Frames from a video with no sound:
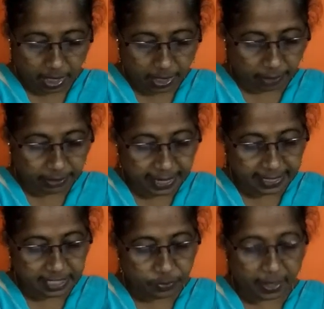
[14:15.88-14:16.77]
Now the
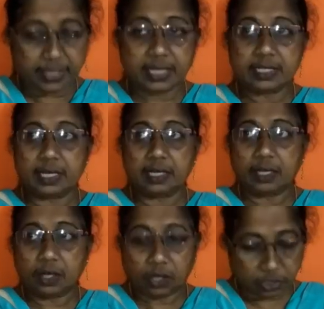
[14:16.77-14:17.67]
next one is
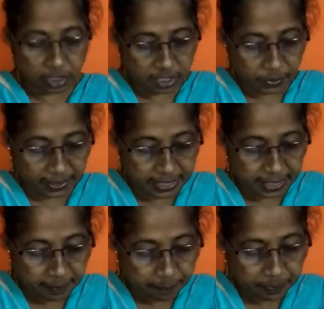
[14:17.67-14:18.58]
a hot
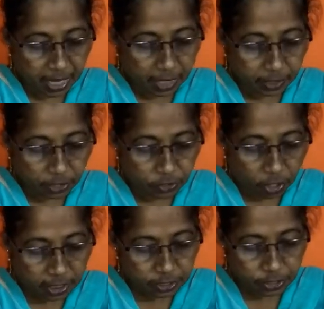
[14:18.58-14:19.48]
question. The
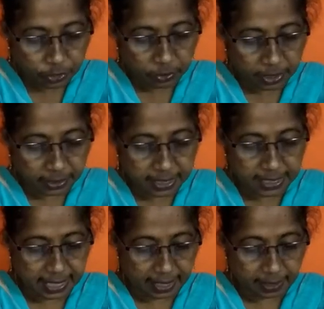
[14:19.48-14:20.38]
drawing showing the
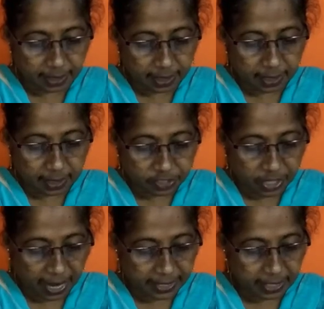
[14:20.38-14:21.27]
sun
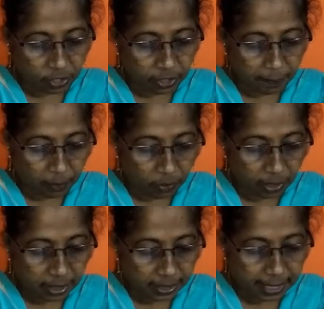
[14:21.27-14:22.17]
shining on a
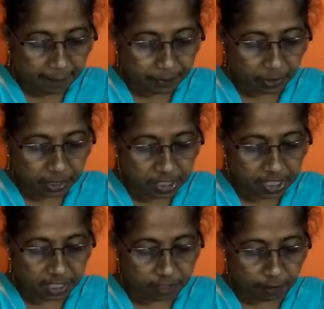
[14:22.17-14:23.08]
ball kept on a
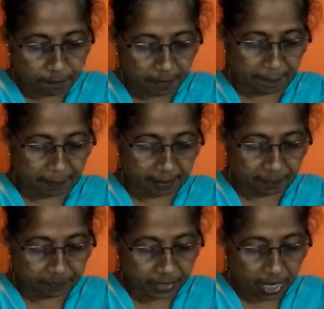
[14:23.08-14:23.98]
sheet of paper.
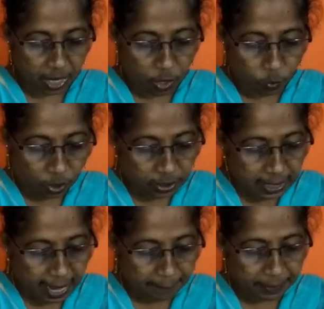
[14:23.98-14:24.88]
What
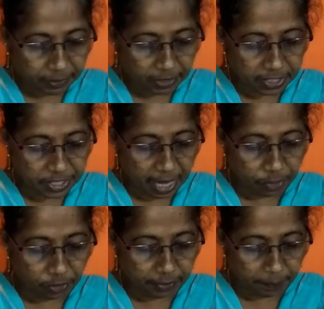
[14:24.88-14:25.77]
will happen to the
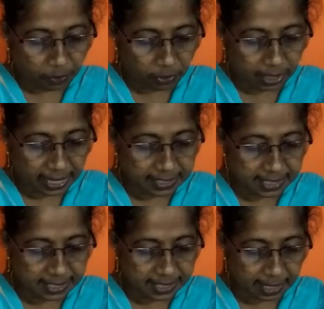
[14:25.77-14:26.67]
shadow of the ball as
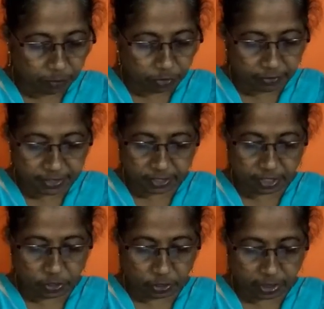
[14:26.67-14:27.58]
the sun moves to
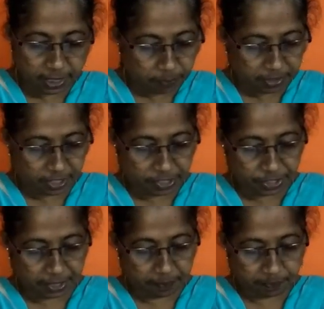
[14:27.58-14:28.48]
the dotted
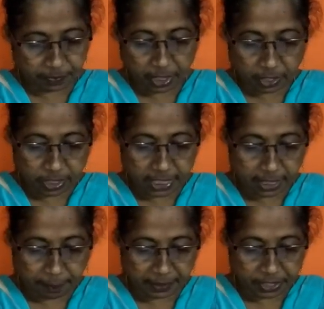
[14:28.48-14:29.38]
position? You see
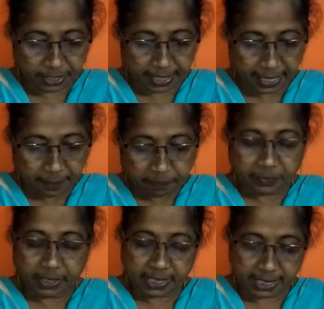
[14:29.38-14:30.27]
the picture
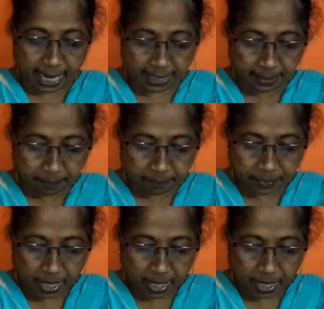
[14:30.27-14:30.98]
there, the sun